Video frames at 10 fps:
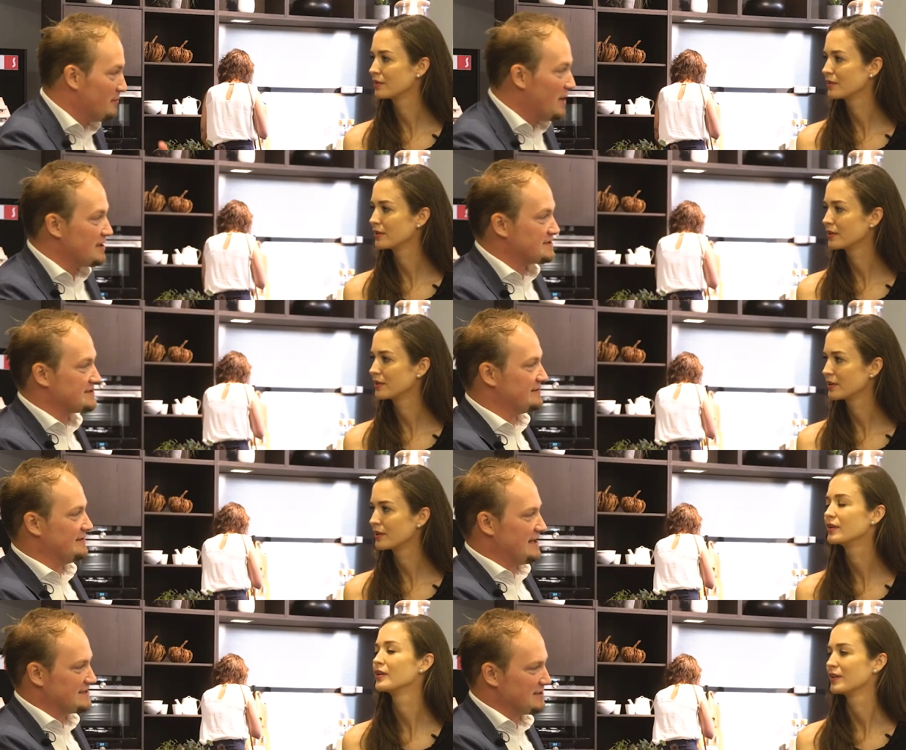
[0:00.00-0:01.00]
Speaker 1: the master,
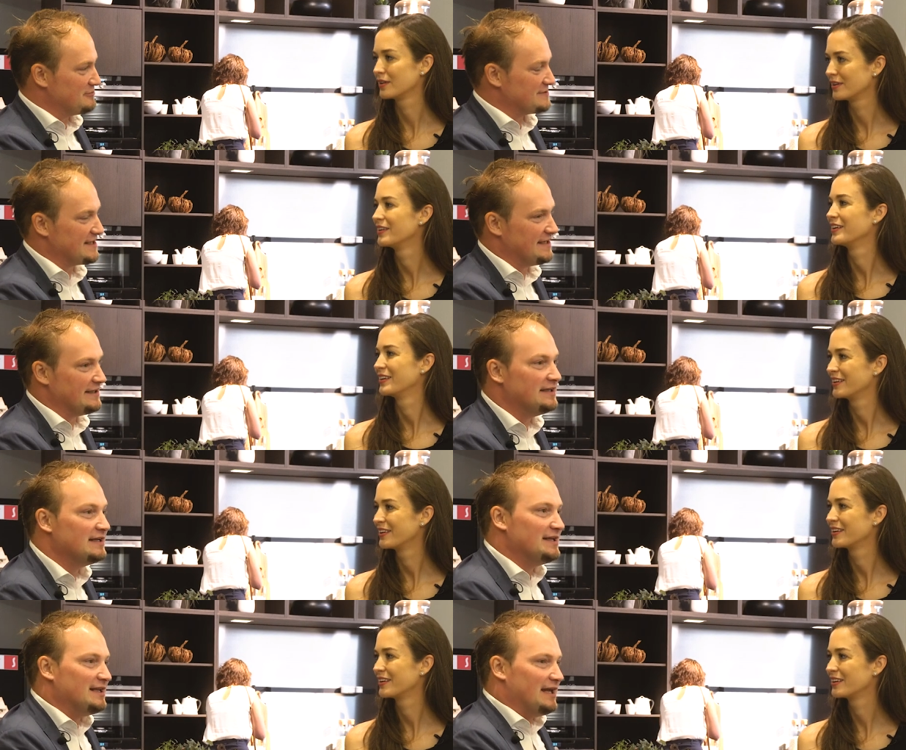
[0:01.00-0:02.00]
as I could say.
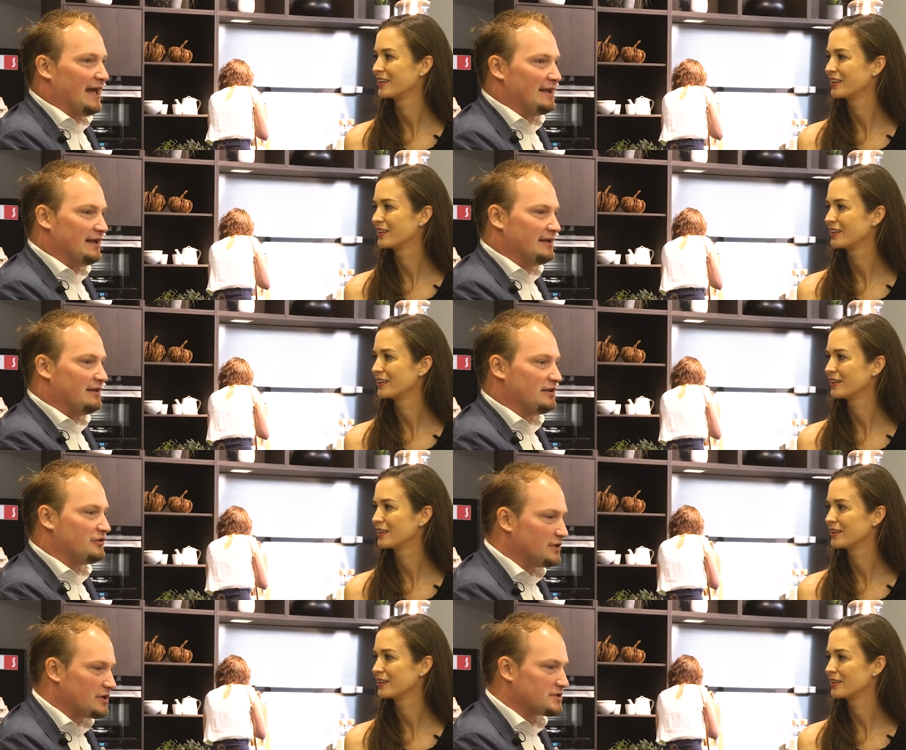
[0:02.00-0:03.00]
And in uh,
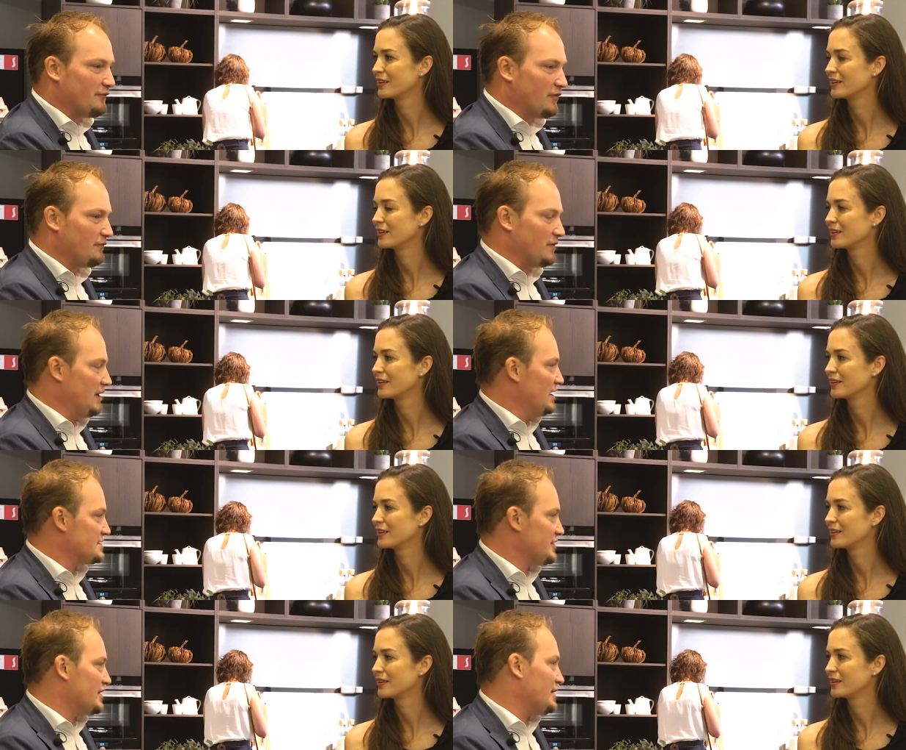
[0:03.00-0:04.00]
2015, I
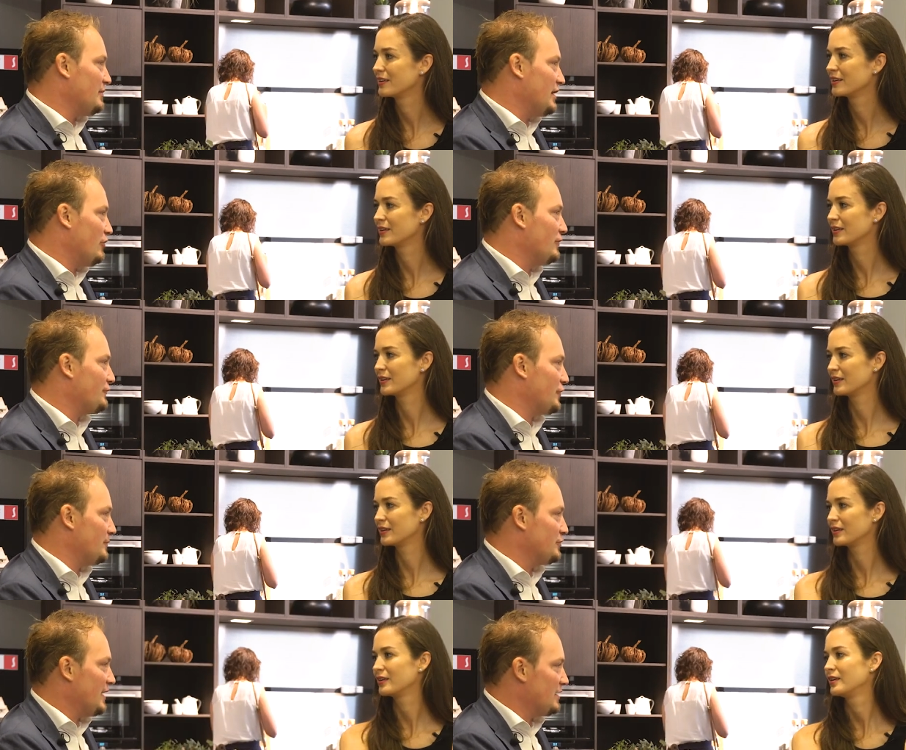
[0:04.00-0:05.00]
started my own
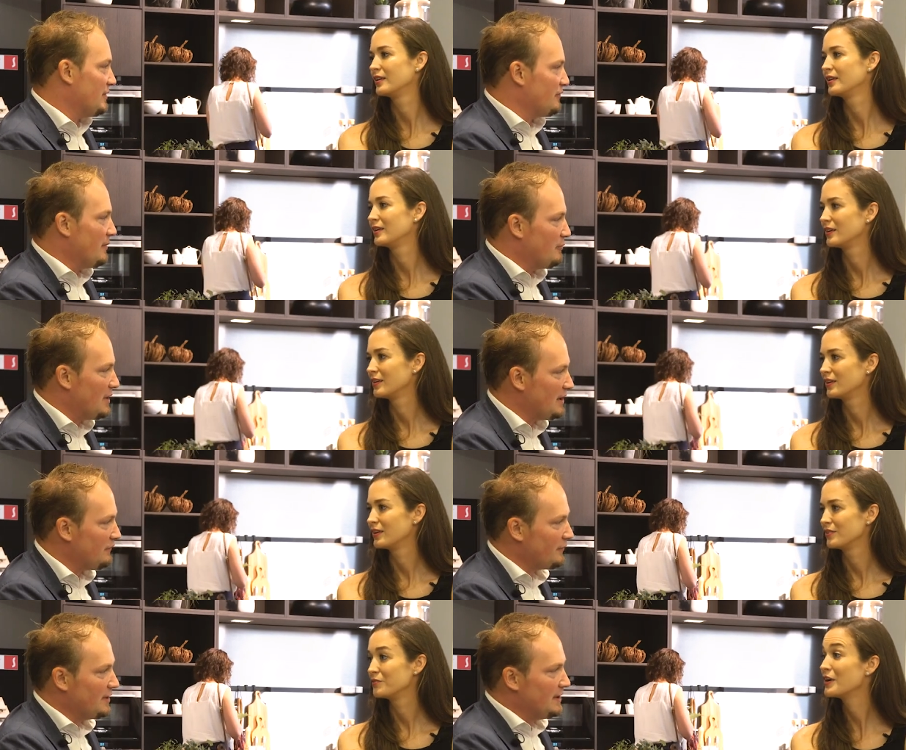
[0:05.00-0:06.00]
firm together with my
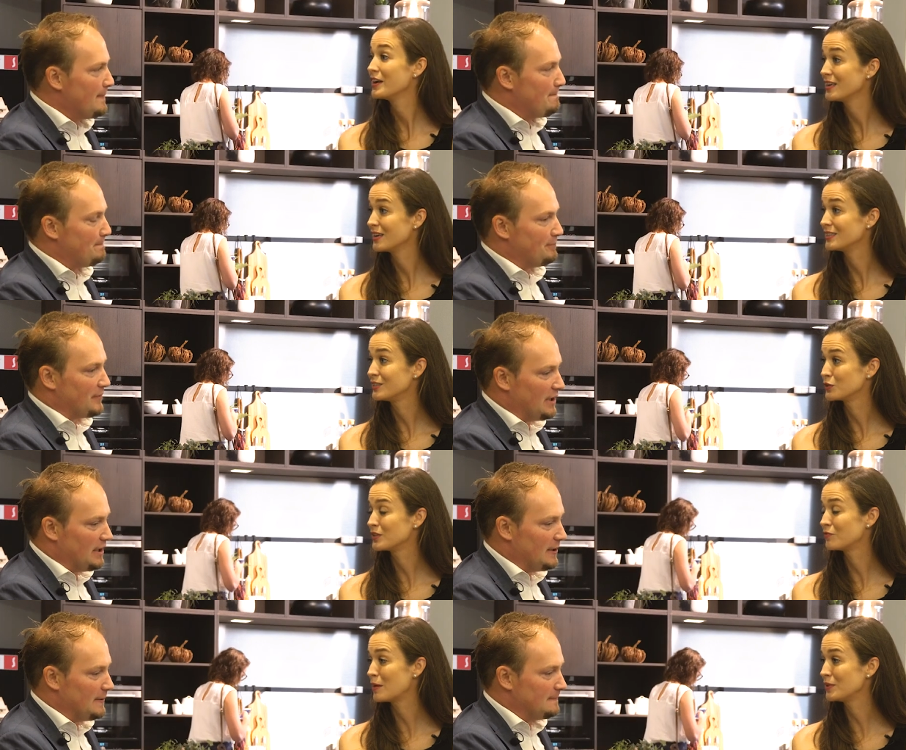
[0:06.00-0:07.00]
wife.
Speaker 2: Very nice. So
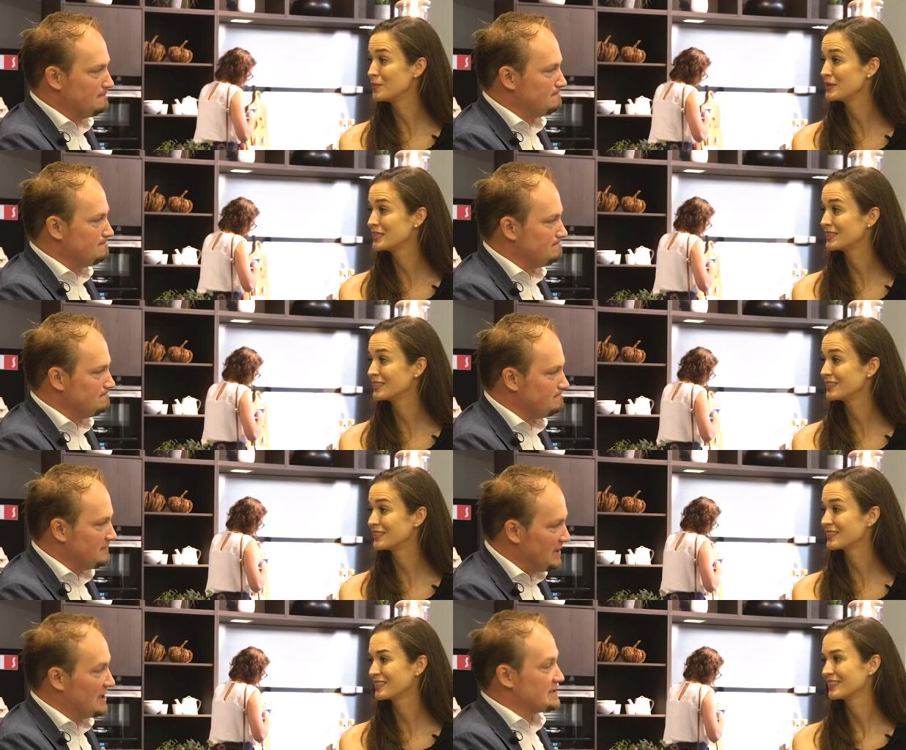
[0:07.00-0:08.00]
it's a um, family business.
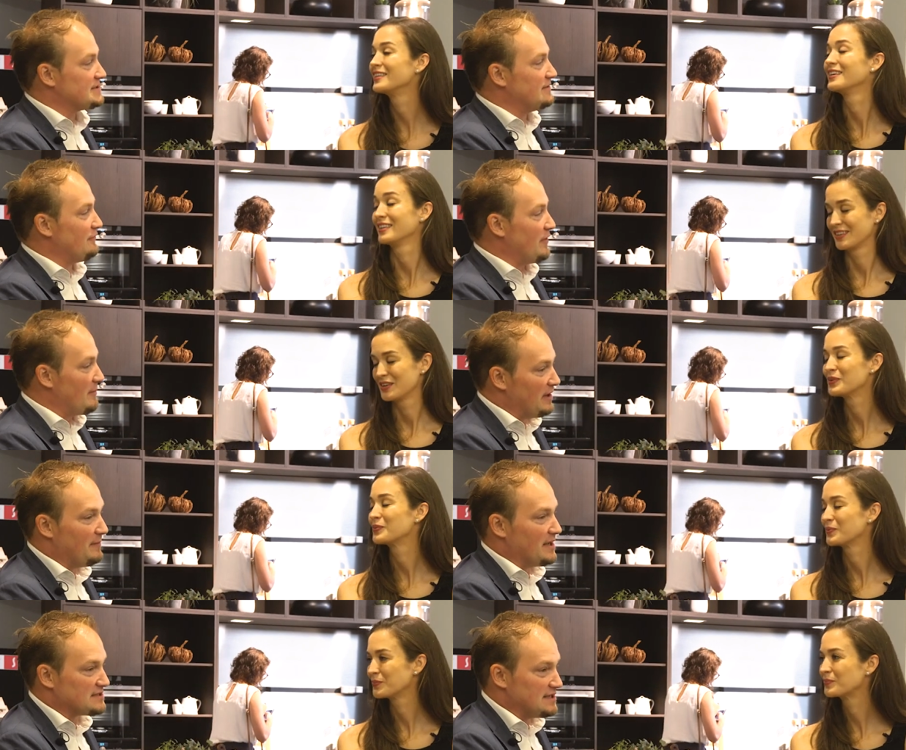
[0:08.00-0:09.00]
Speaker 1: Yes, family
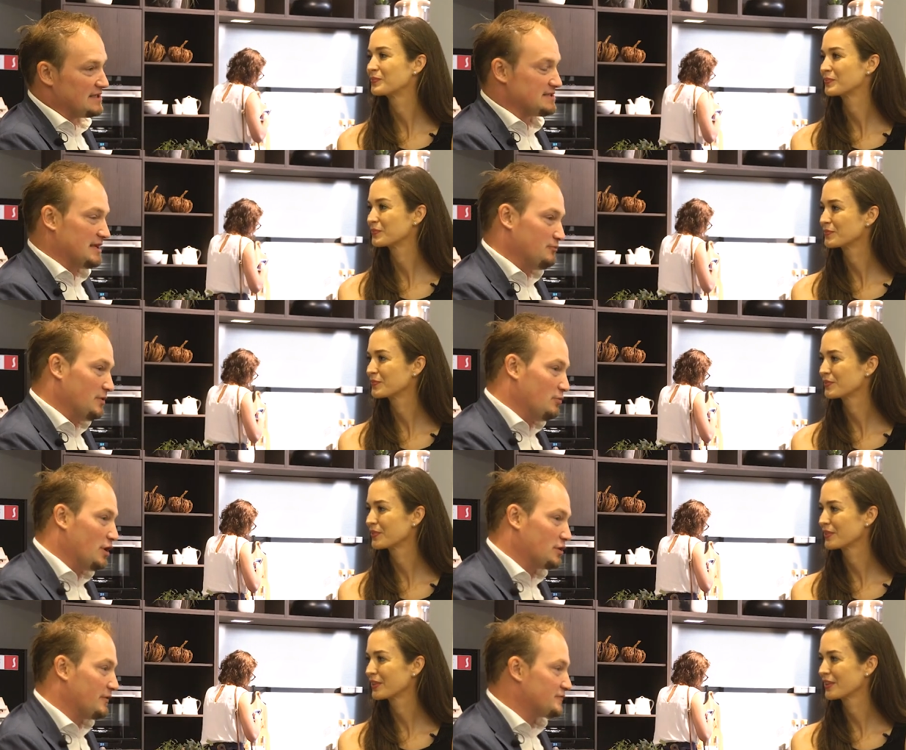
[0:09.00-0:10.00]
business, and we
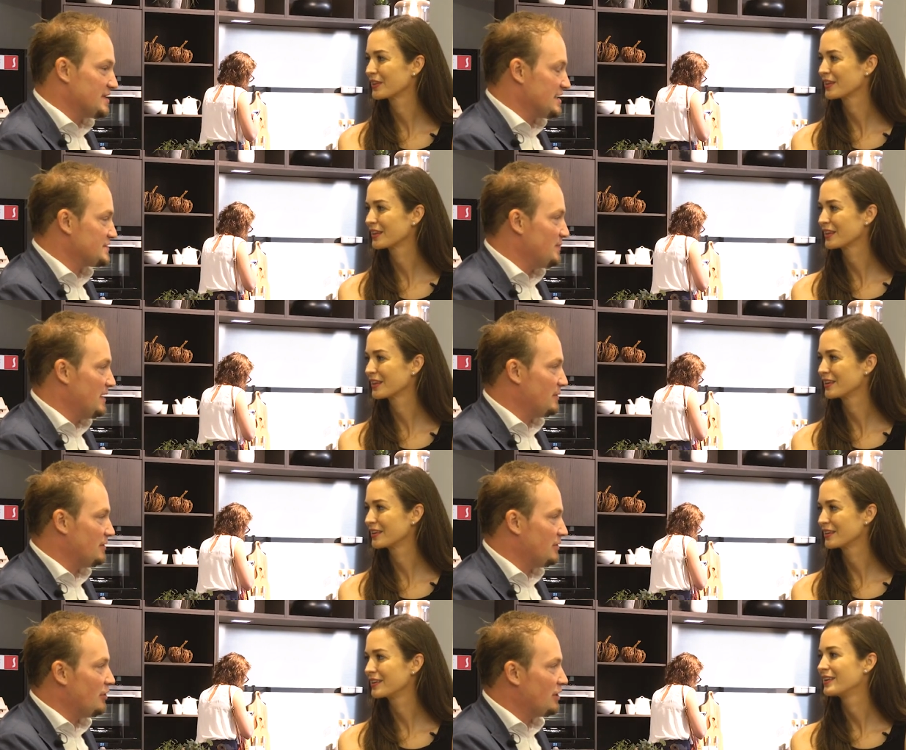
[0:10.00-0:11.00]
work with six
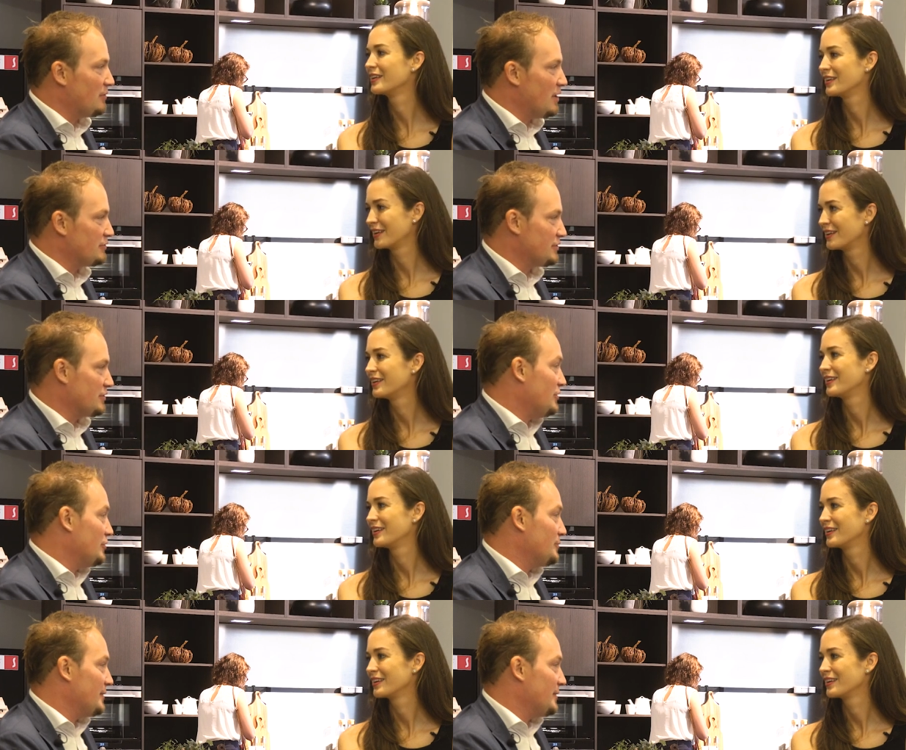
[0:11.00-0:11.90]
people all around the globe